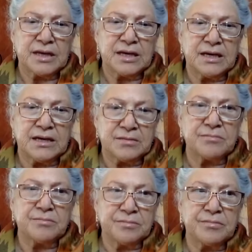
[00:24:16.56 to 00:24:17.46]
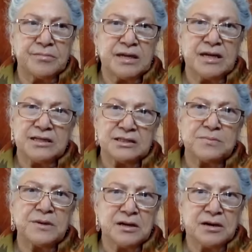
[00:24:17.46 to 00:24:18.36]
And it's
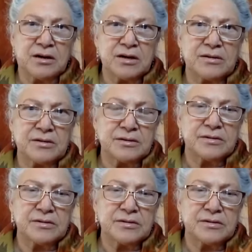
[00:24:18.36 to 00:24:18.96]
been hard.